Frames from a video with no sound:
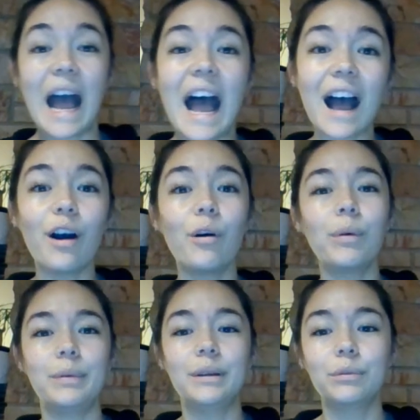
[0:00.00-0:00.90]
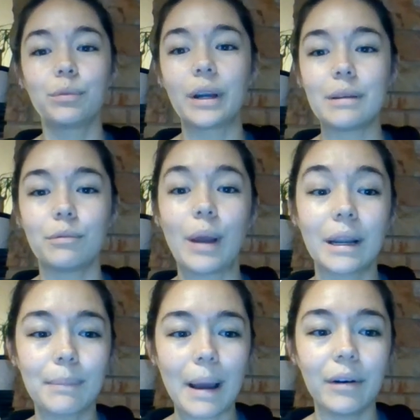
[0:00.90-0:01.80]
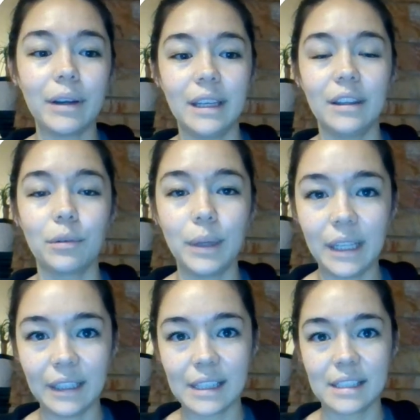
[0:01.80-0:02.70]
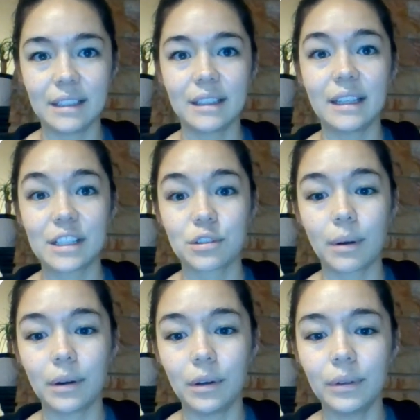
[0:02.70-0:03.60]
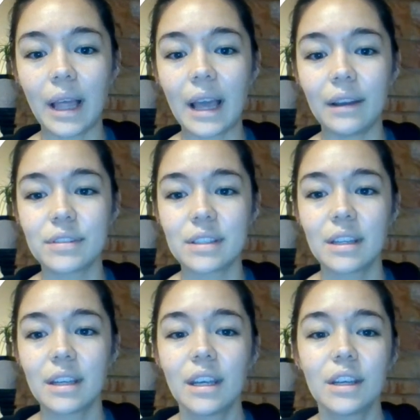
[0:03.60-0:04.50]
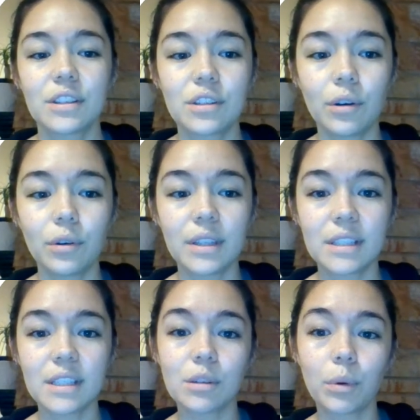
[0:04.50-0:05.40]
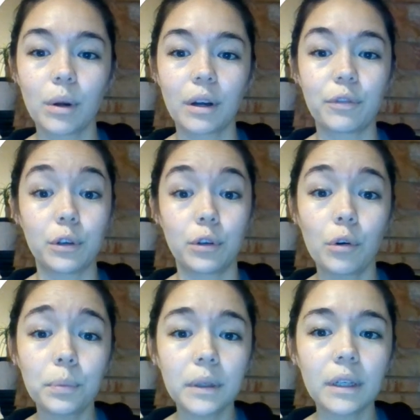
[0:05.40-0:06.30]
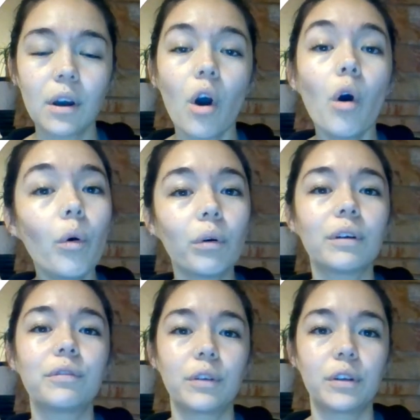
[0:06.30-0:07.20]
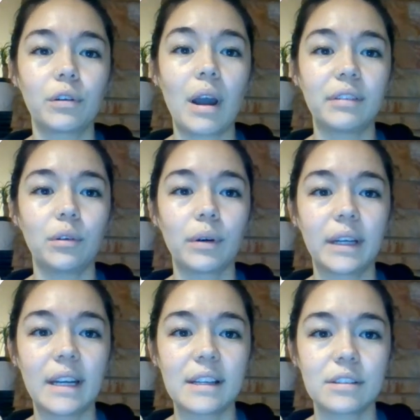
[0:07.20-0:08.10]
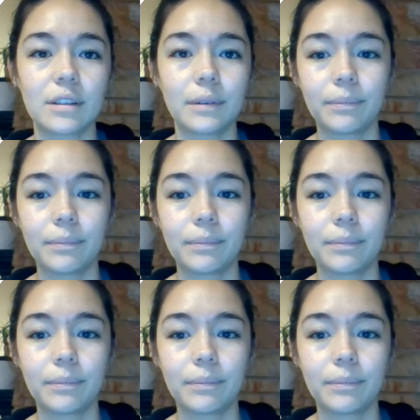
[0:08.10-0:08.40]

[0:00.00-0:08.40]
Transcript: how what we read about in the reading lesson connects to our own lives. So this is the work for your notebook or for your graphic organizer.